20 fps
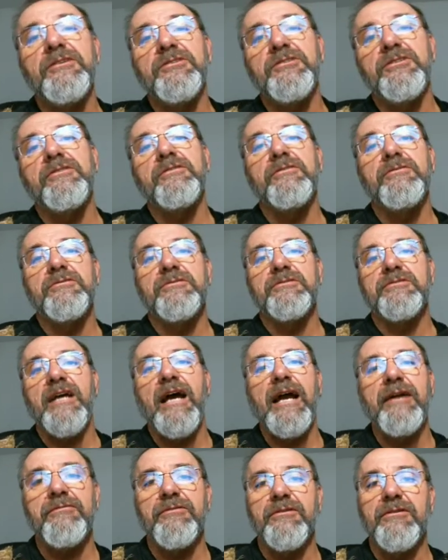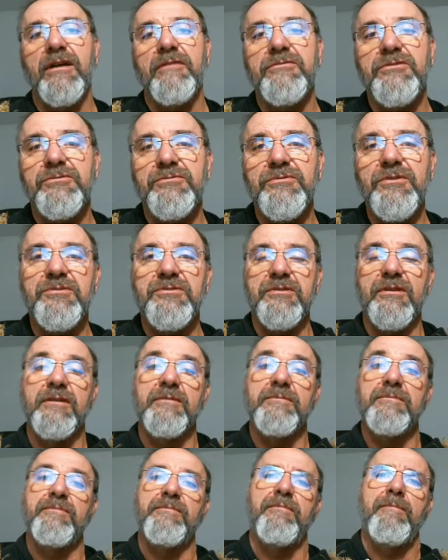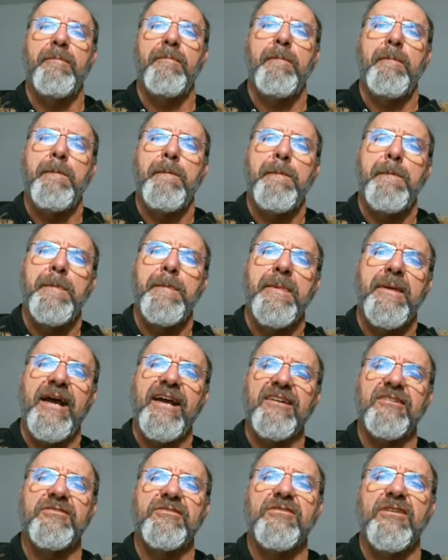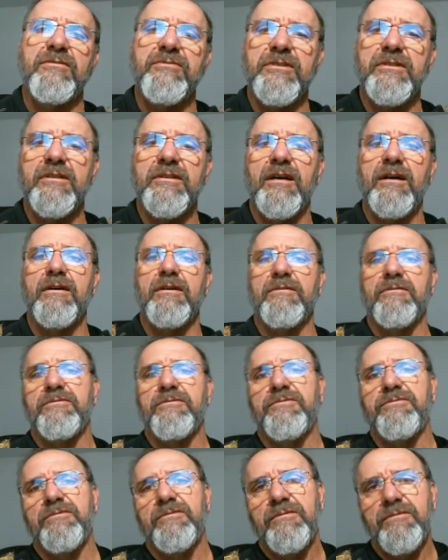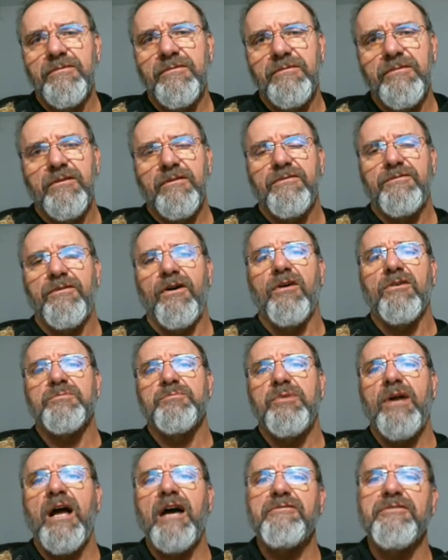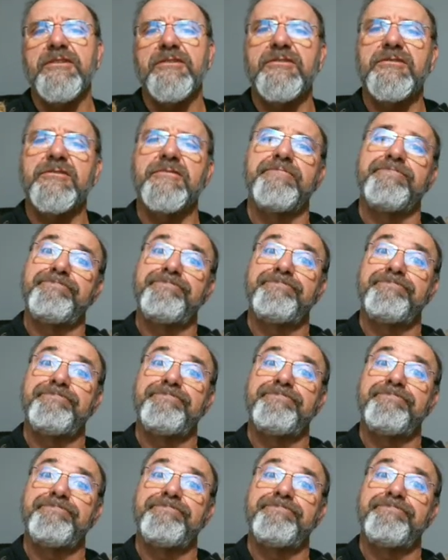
to Cyril of Jerusalem, a servant of false prophets.